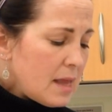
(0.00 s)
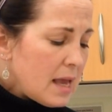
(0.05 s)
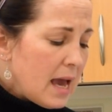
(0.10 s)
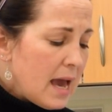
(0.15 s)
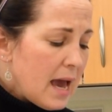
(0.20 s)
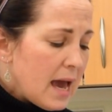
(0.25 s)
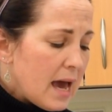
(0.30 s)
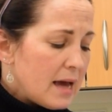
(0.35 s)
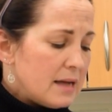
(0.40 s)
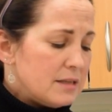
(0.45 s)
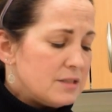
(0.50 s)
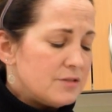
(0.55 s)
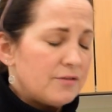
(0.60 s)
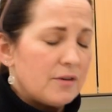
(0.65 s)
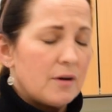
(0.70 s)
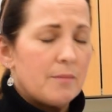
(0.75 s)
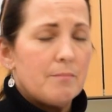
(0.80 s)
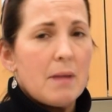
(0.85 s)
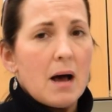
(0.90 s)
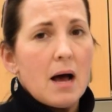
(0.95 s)
And
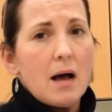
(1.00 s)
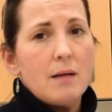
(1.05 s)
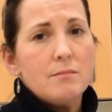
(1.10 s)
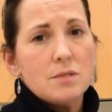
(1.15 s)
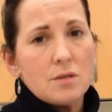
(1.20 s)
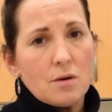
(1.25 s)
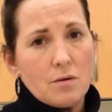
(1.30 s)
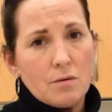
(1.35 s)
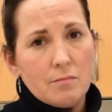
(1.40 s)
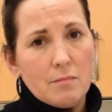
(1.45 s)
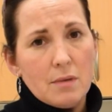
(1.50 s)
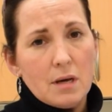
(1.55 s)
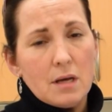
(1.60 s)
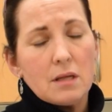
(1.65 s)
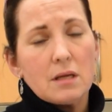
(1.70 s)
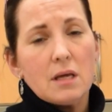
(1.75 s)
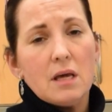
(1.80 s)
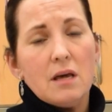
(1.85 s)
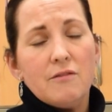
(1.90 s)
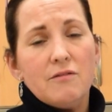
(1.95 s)
for mom's own
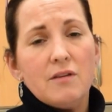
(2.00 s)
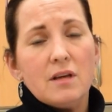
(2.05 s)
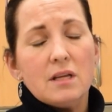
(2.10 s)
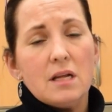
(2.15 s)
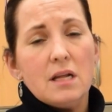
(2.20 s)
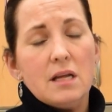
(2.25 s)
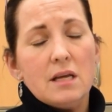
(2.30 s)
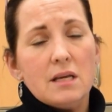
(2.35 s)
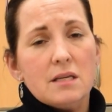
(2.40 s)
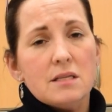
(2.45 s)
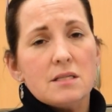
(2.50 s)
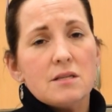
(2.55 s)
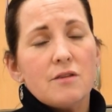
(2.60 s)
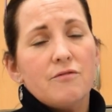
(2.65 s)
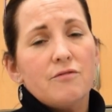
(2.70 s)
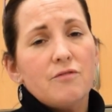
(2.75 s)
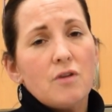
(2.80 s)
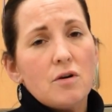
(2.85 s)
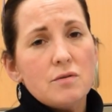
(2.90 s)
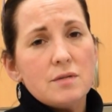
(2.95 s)
milk, if it is
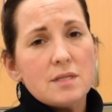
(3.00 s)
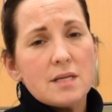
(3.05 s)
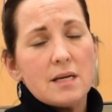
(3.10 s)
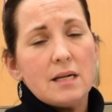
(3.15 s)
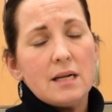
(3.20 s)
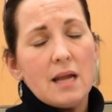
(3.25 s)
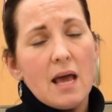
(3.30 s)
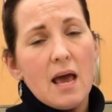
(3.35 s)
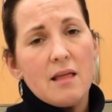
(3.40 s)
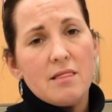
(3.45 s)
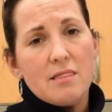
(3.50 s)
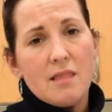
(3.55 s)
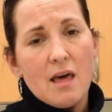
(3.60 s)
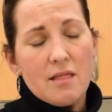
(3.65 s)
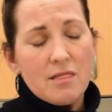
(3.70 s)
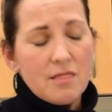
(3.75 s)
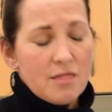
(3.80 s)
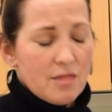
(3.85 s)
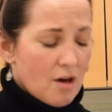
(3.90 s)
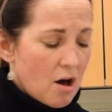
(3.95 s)
frozen and
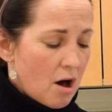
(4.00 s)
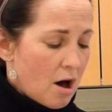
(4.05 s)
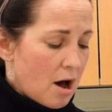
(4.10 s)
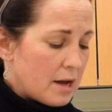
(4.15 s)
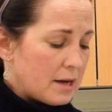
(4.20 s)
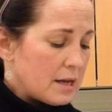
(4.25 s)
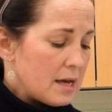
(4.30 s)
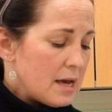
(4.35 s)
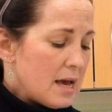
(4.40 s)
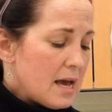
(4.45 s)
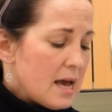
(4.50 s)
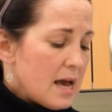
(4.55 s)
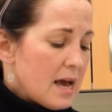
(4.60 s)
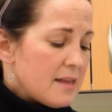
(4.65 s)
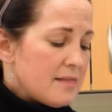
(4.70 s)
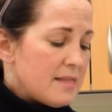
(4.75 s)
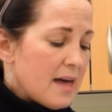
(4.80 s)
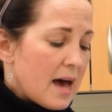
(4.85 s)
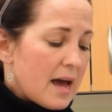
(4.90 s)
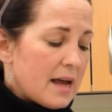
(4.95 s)
then thawed,
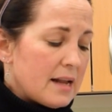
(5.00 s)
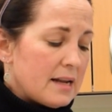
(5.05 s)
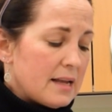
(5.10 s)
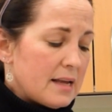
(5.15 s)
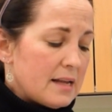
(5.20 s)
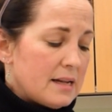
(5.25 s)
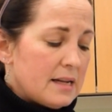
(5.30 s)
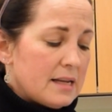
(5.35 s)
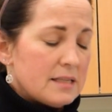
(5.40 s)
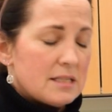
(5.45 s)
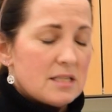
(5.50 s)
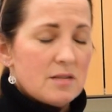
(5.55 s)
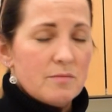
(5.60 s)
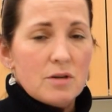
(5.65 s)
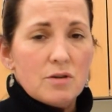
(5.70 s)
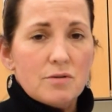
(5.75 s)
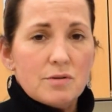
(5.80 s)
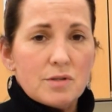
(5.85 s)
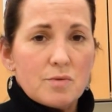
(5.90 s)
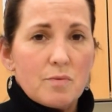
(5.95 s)
that needs to be
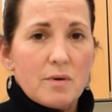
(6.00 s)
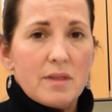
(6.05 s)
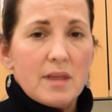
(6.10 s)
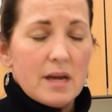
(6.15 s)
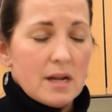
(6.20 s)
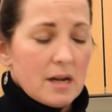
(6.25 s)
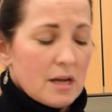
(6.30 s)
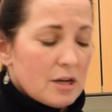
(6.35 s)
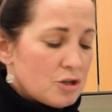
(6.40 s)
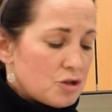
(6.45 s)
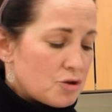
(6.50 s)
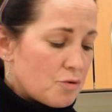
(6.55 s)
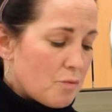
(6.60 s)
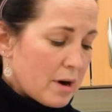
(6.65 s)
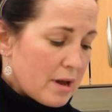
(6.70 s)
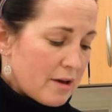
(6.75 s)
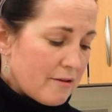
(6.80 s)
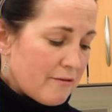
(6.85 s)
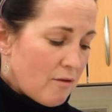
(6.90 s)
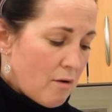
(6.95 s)
used within
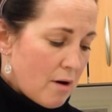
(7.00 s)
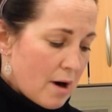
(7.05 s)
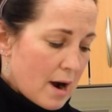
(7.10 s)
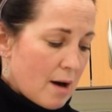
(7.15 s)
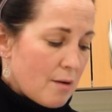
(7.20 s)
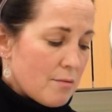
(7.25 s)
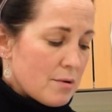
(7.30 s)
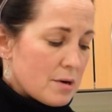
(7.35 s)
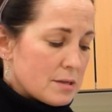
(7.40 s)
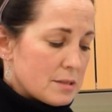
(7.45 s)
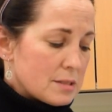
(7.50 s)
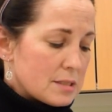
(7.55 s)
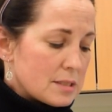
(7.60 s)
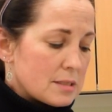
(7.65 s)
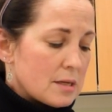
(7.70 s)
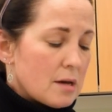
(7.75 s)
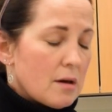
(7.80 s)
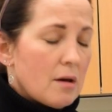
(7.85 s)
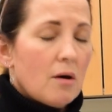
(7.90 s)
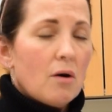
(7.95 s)
24
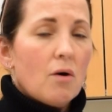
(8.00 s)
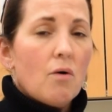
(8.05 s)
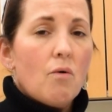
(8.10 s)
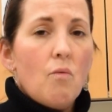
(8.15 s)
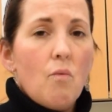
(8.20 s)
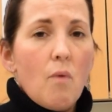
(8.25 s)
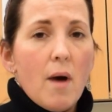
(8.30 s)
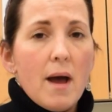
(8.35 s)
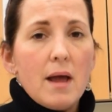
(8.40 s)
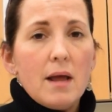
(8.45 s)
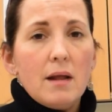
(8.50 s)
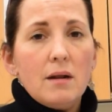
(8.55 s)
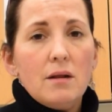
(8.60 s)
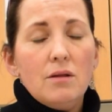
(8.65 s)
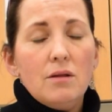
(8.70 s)
hours. When